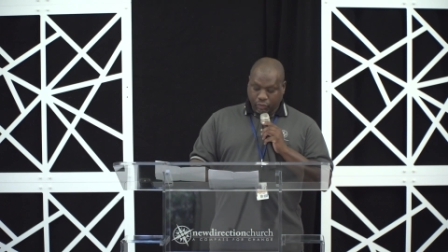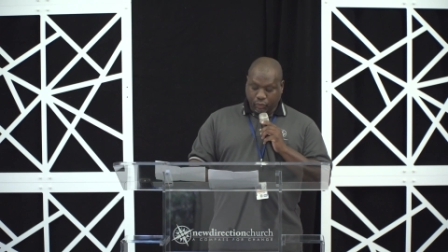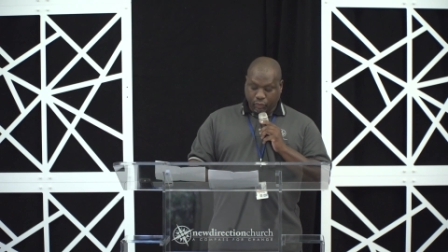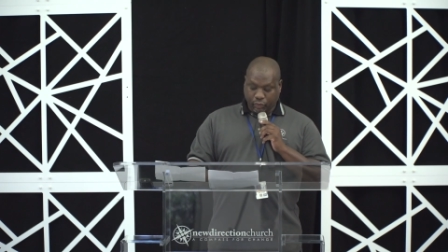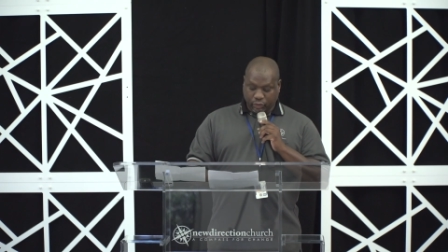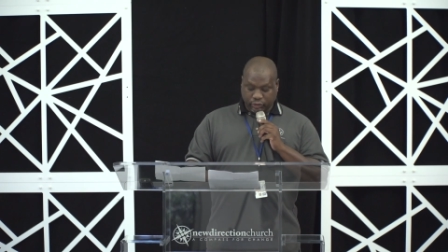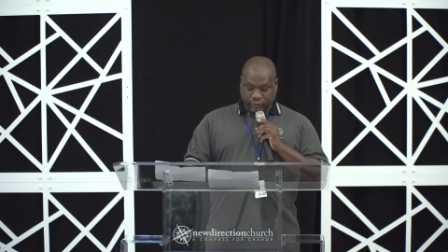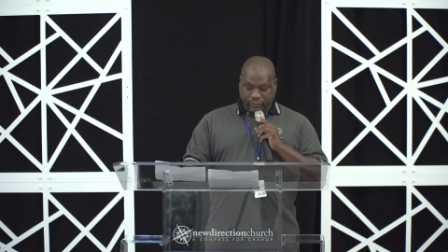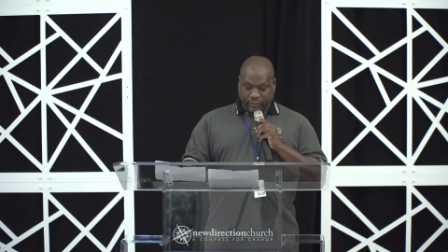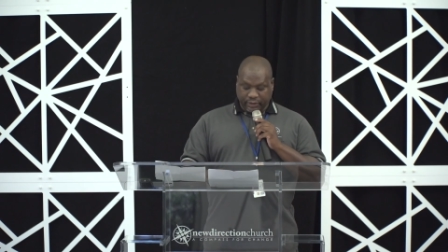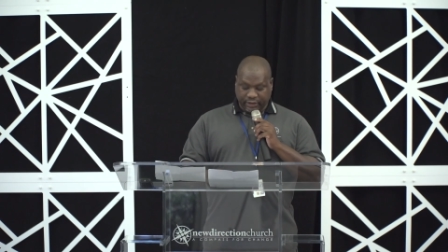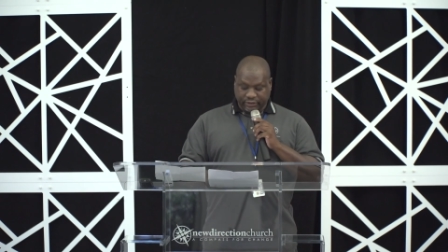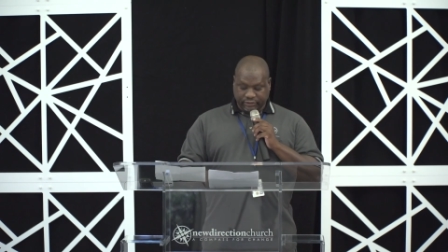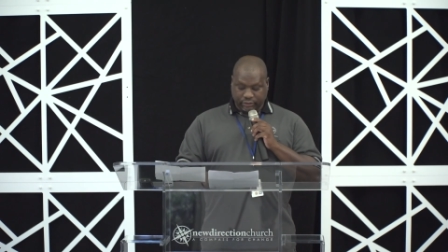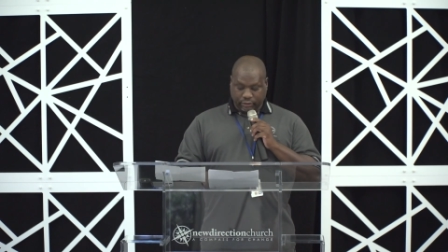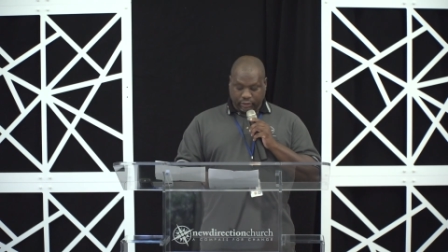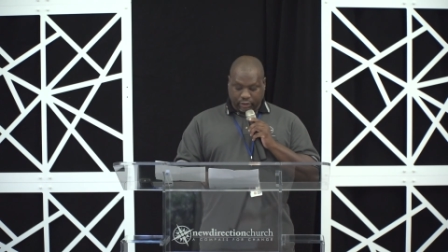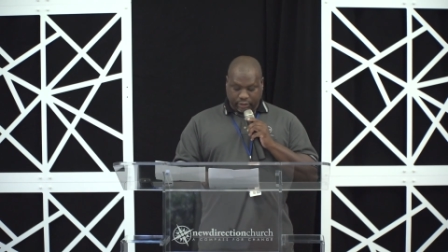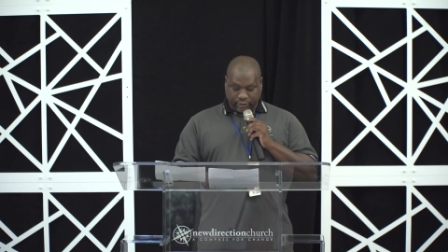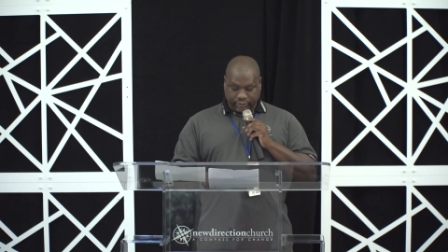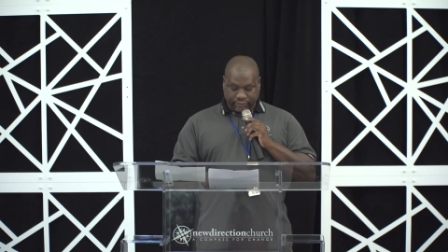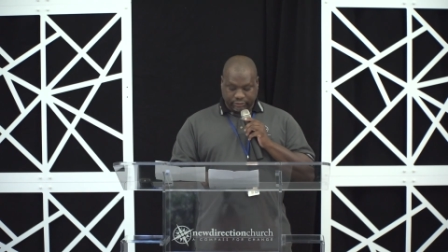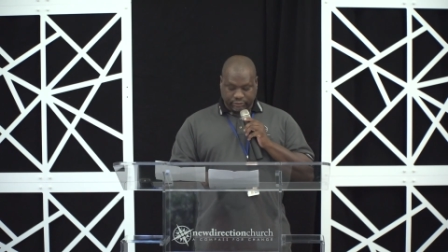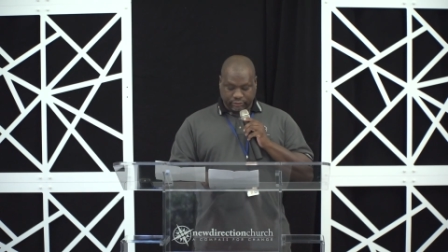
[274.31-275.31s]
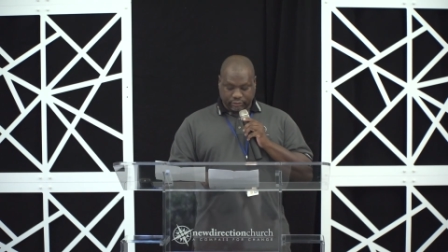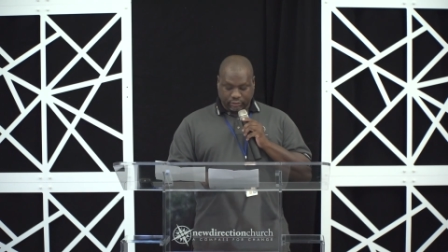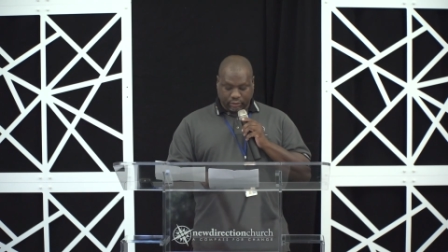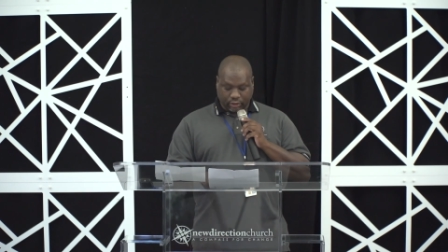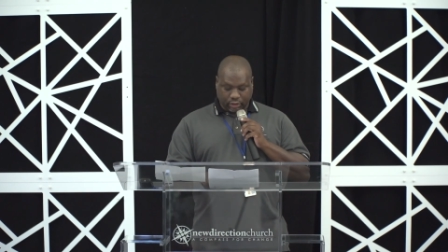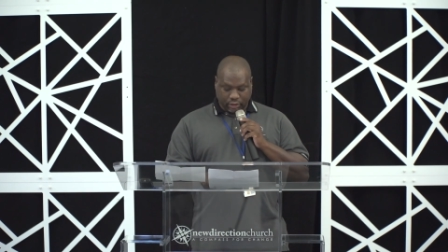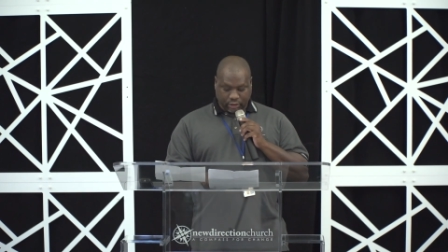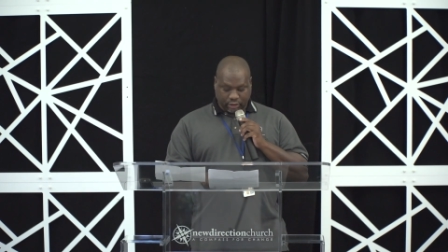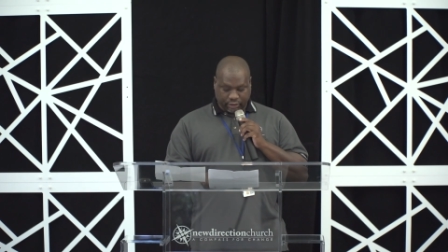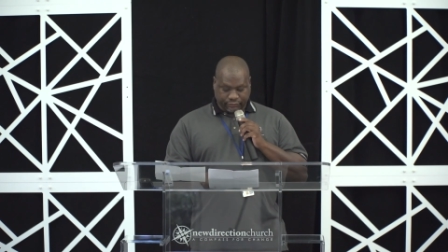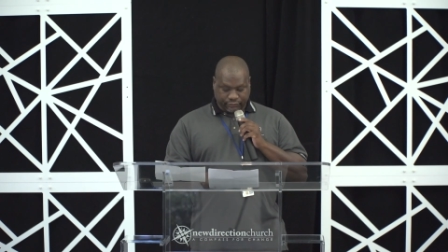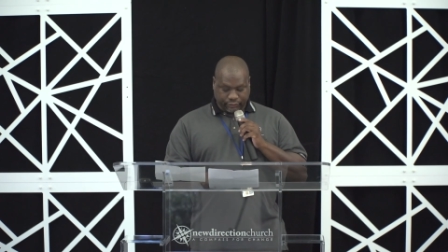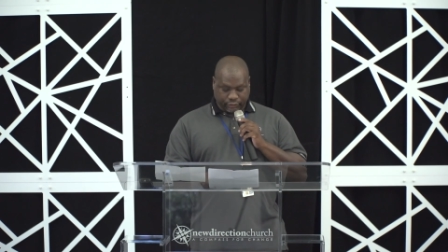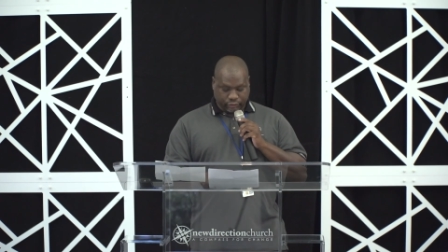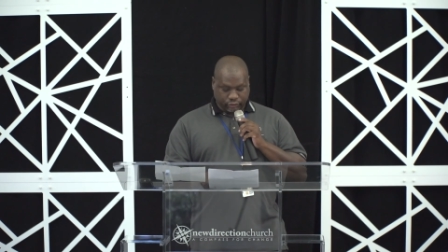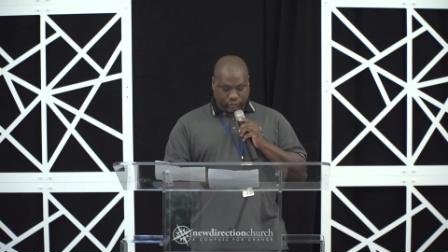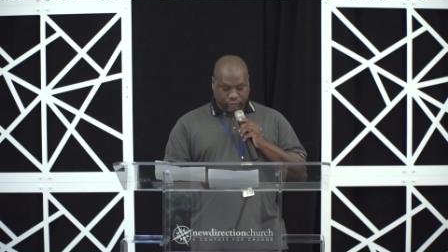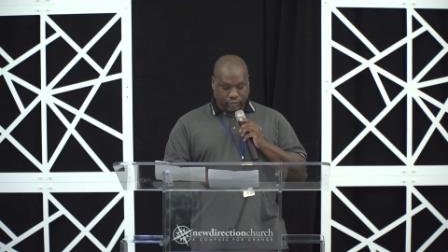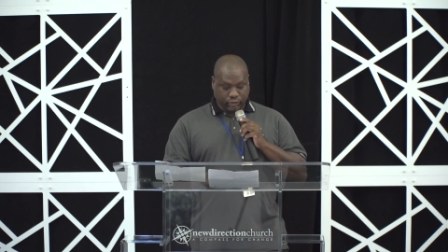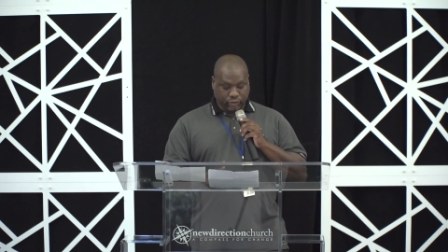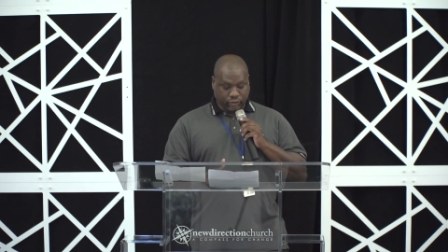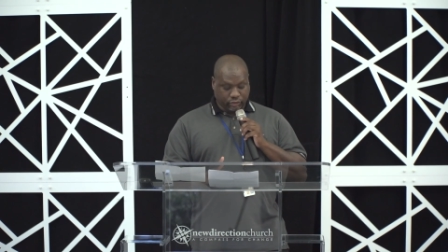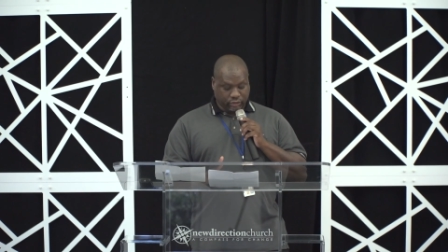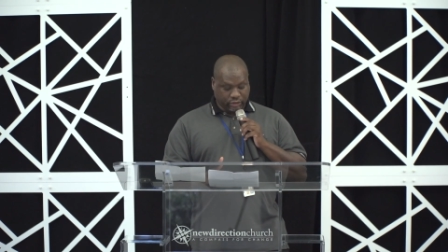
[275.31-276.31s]
which makes us, all of
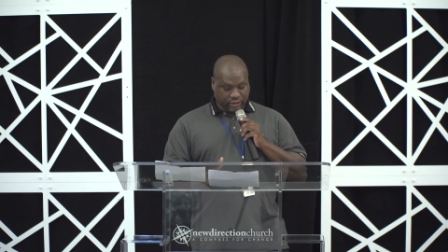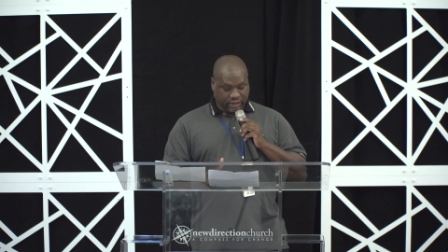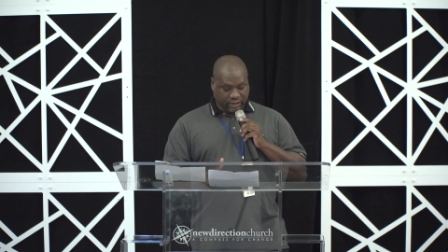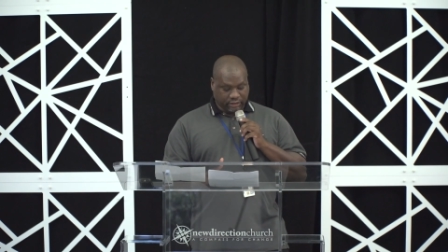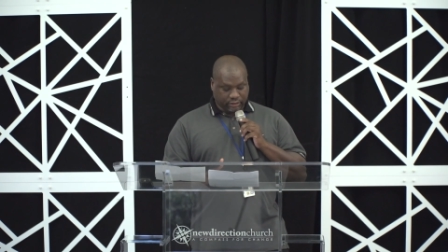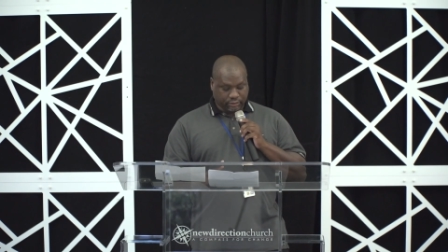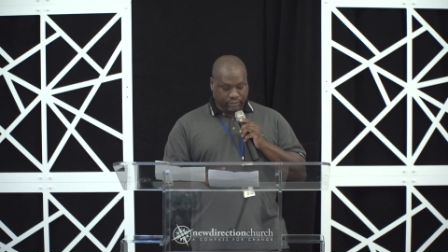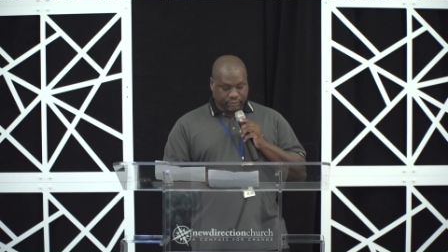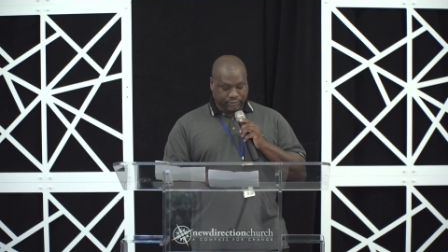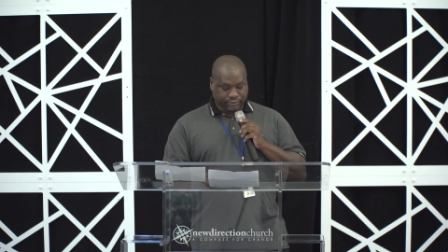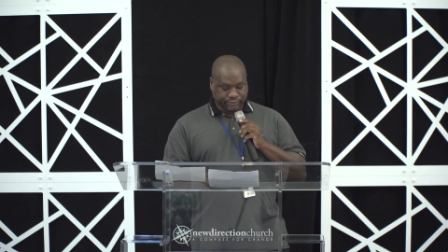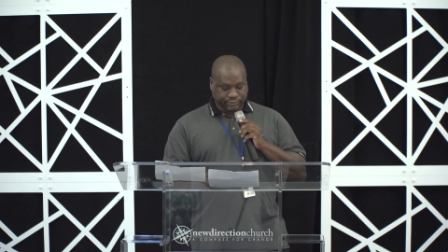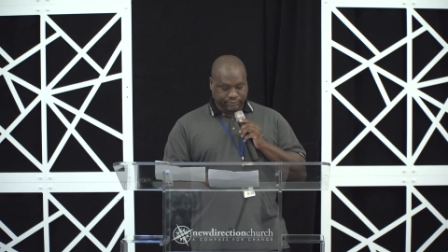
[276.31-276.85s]
us, unique.